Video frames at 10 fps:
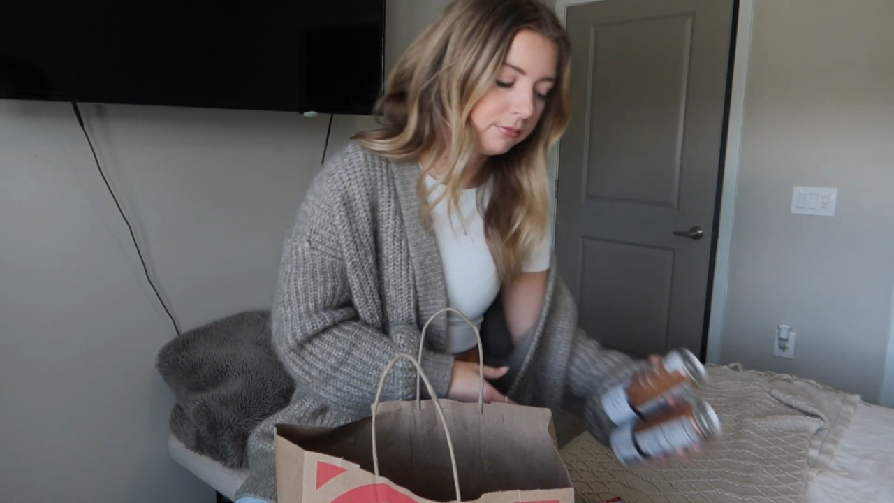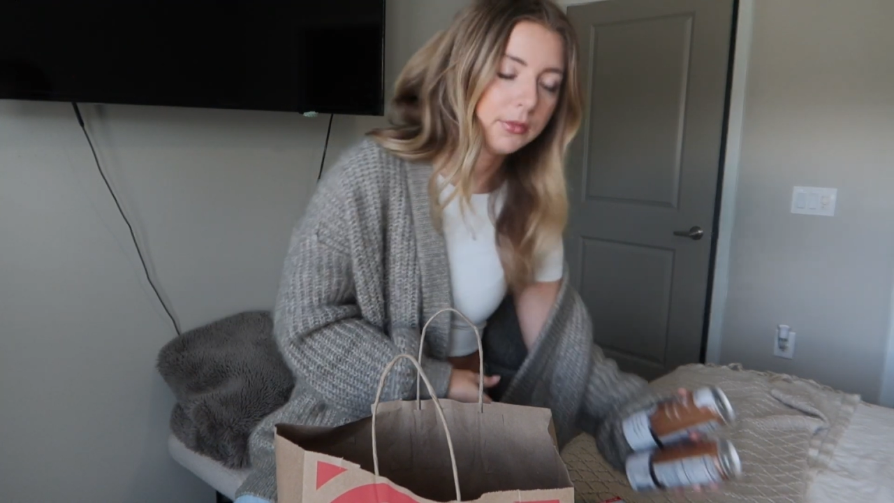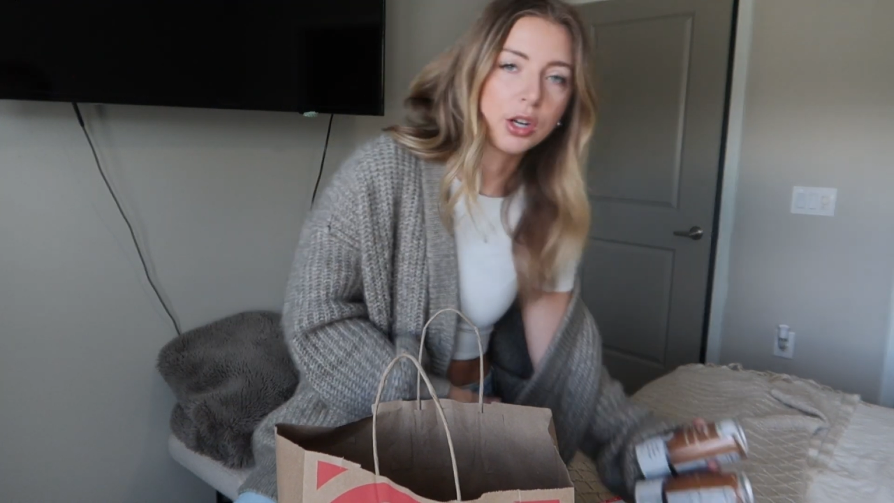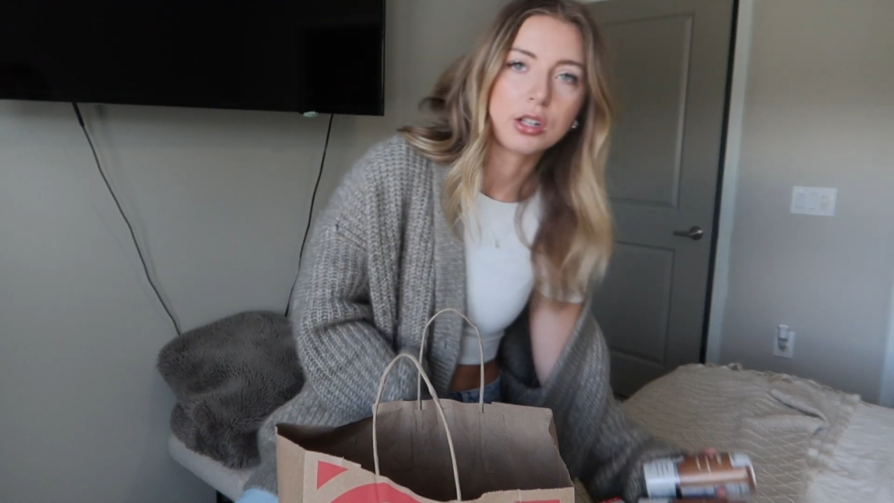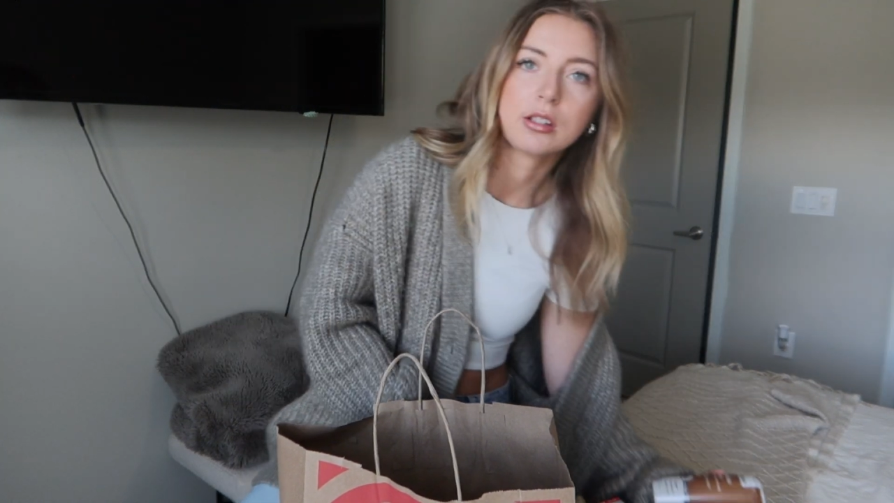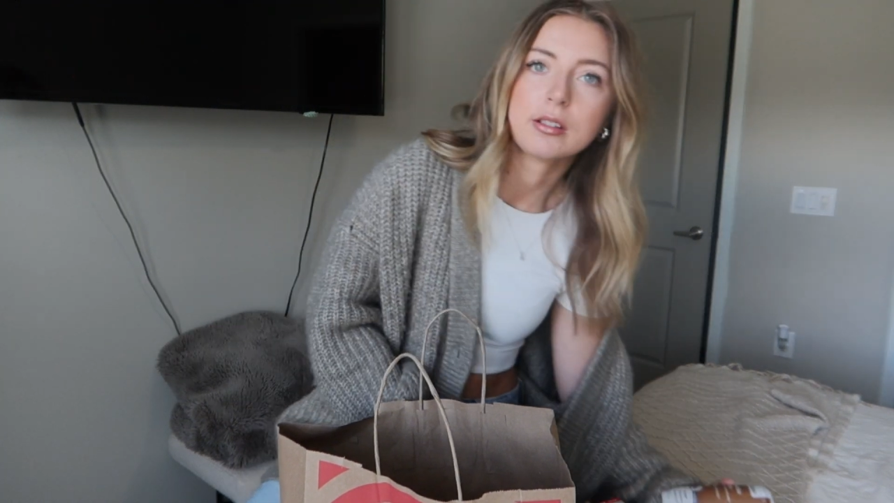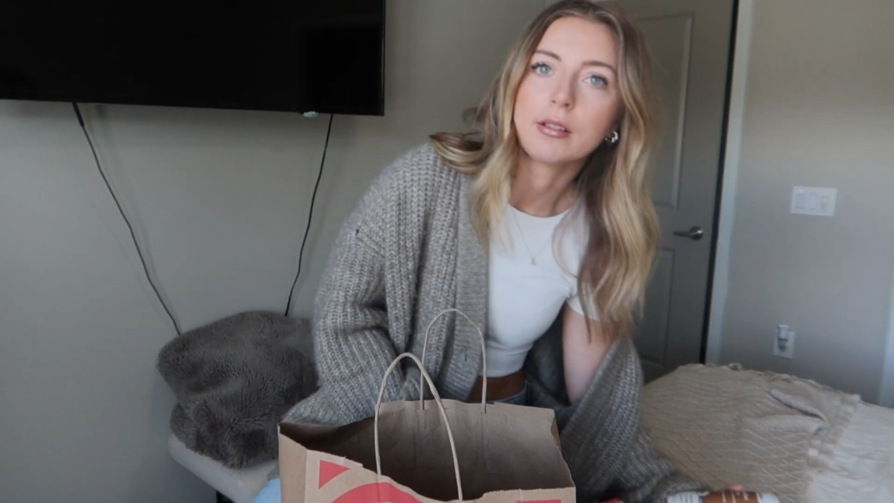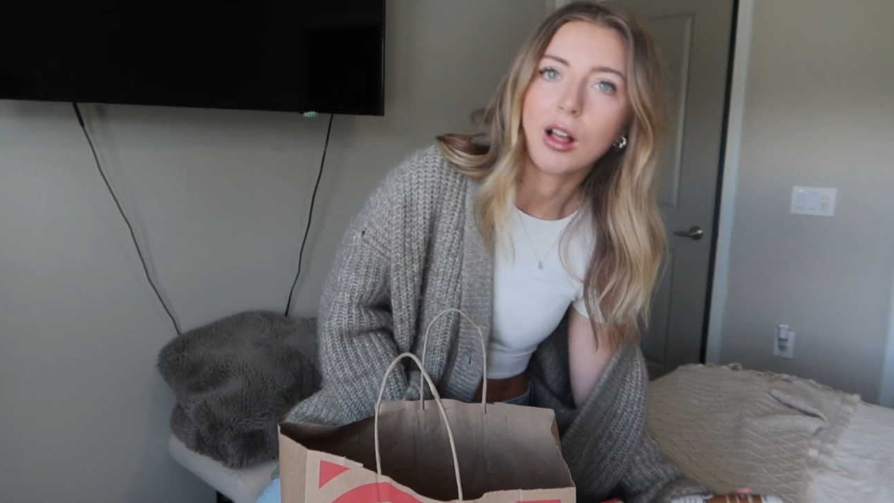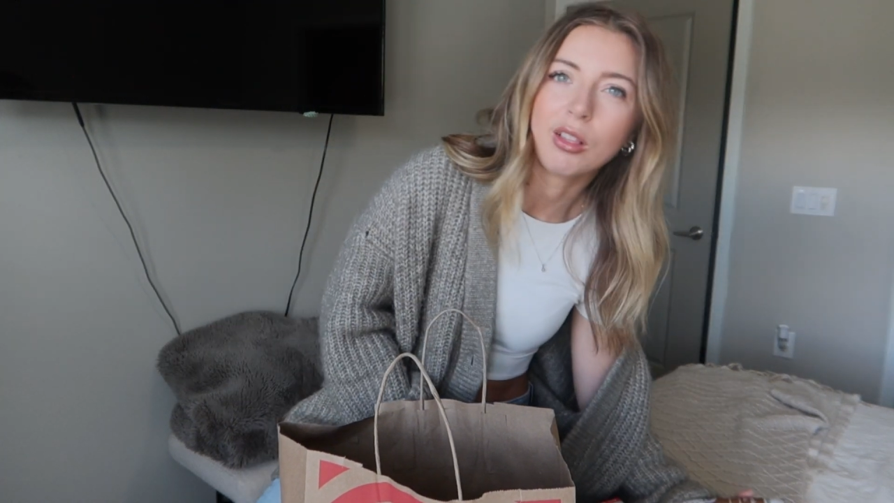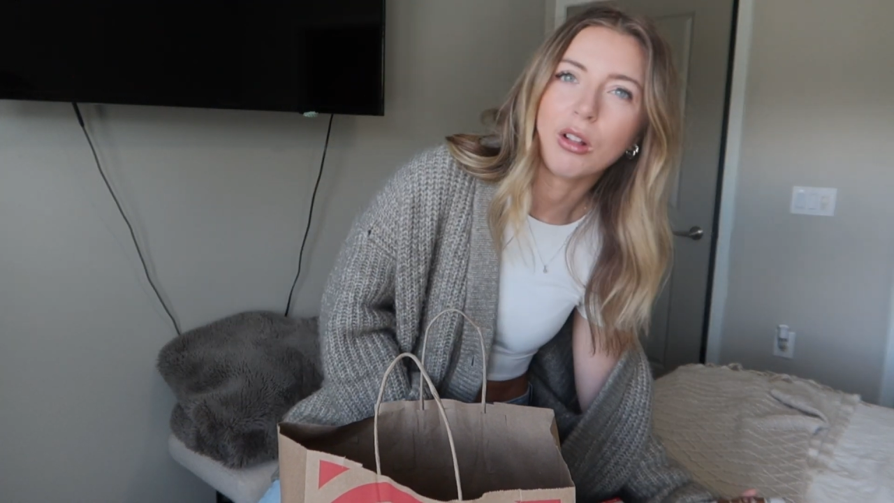There's
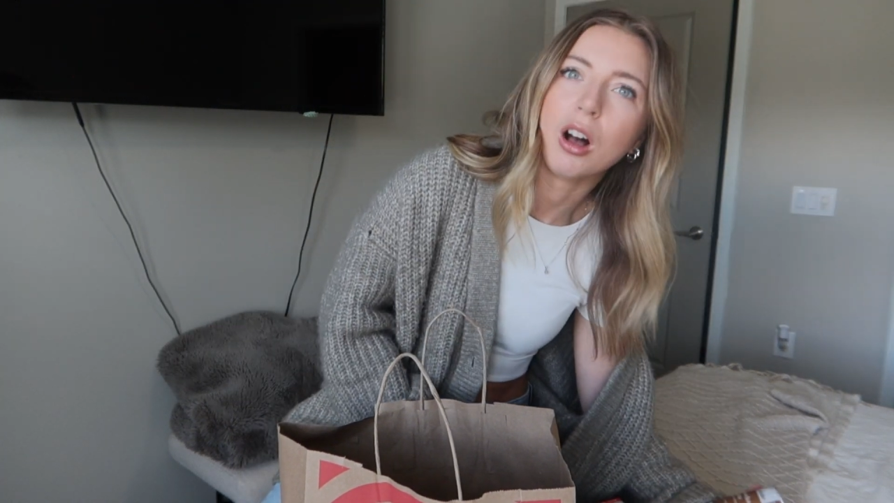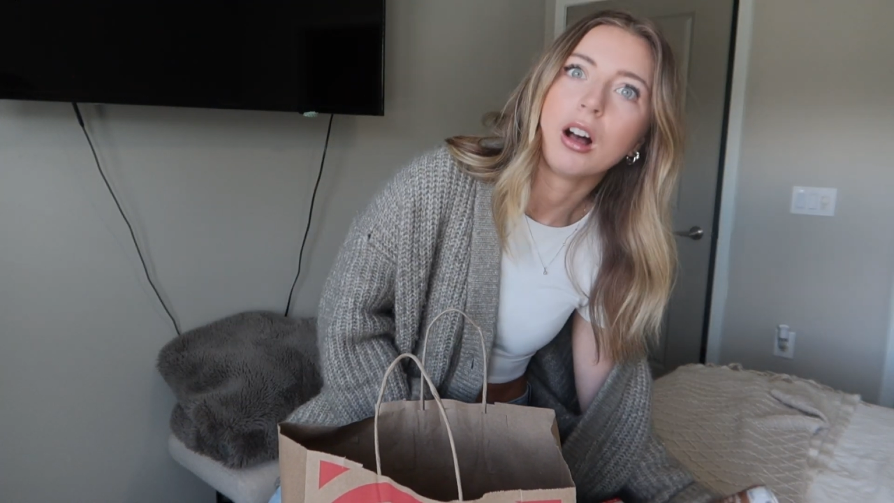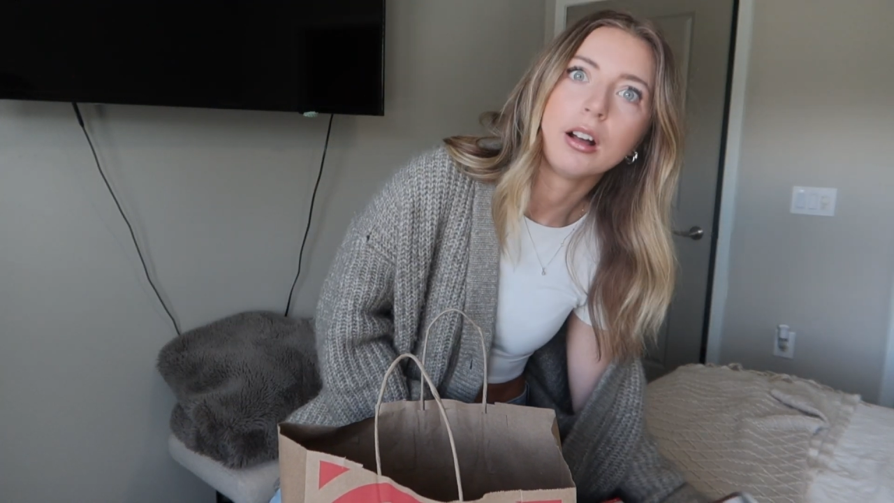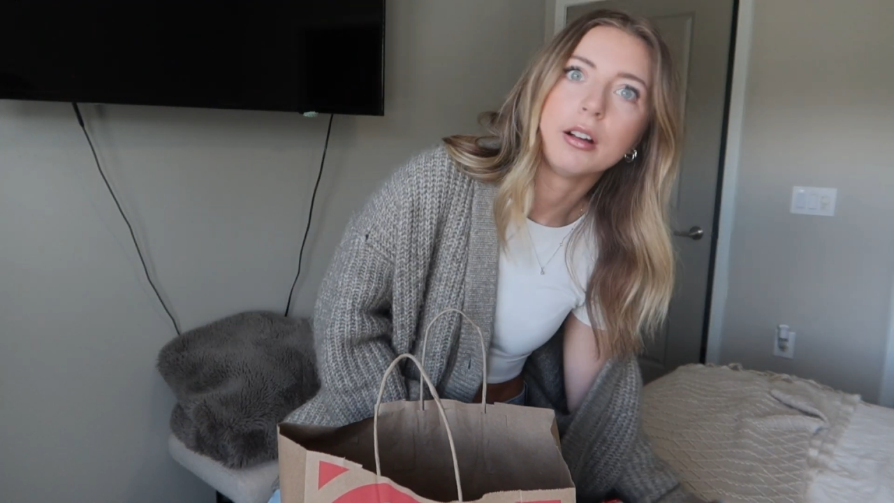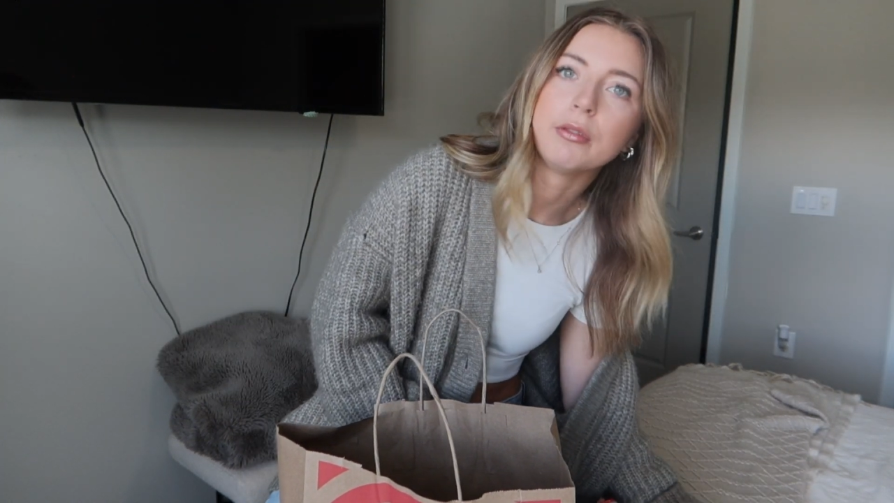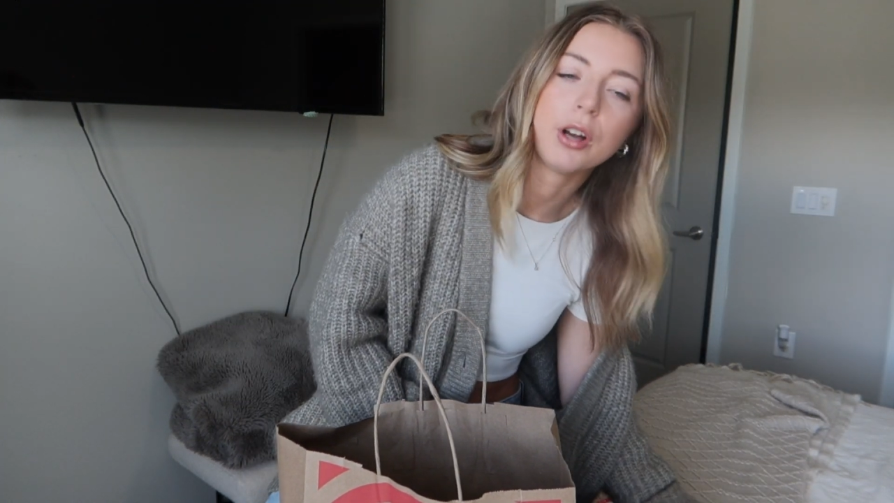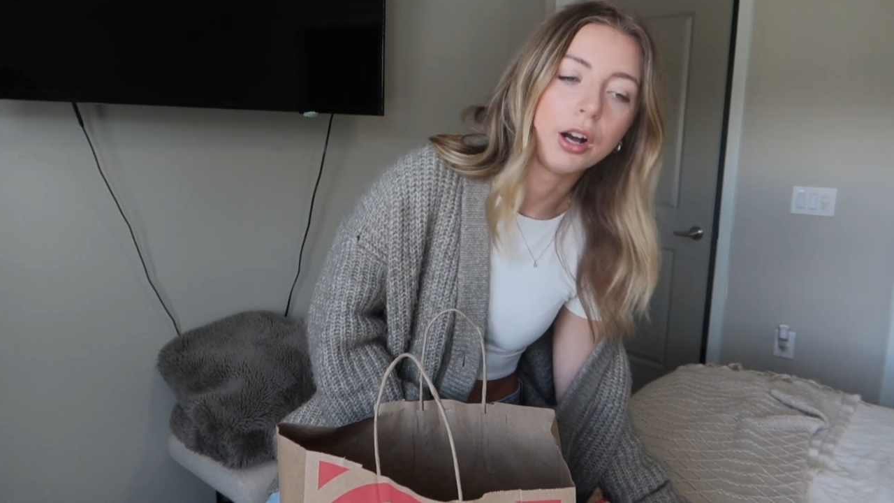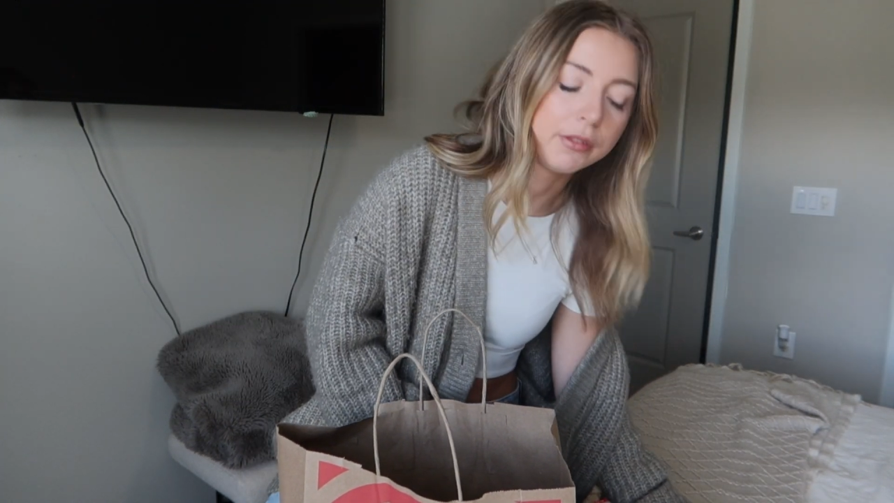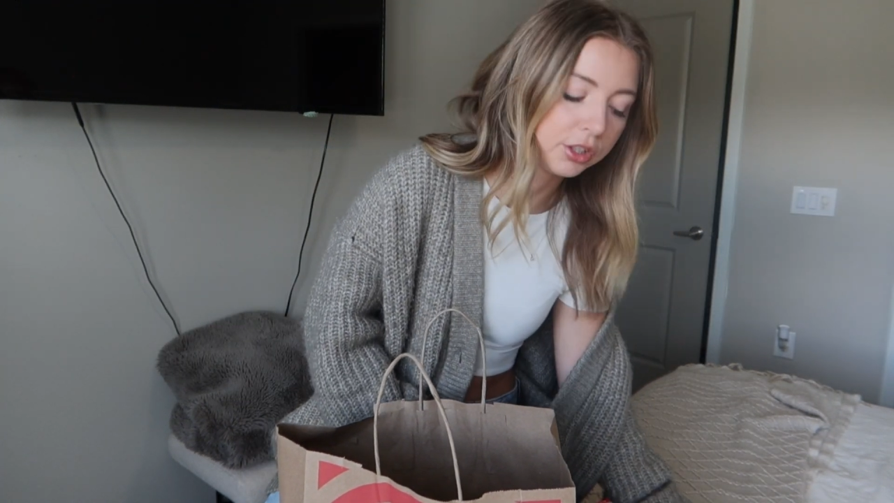a lot of coffee